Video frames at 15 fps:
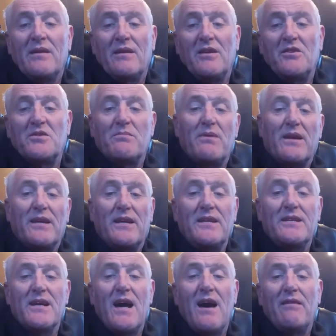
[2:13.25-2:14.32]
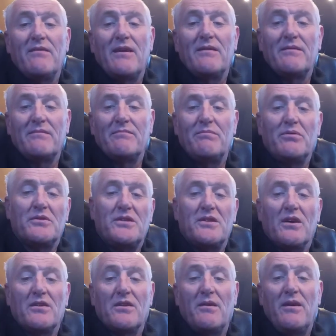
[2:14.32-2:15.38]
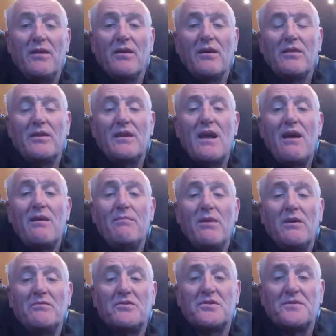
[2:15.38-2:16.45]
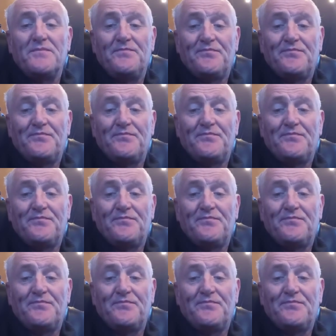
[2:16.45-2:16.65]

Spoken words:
They used to bring it down, then put it on the narrowboats.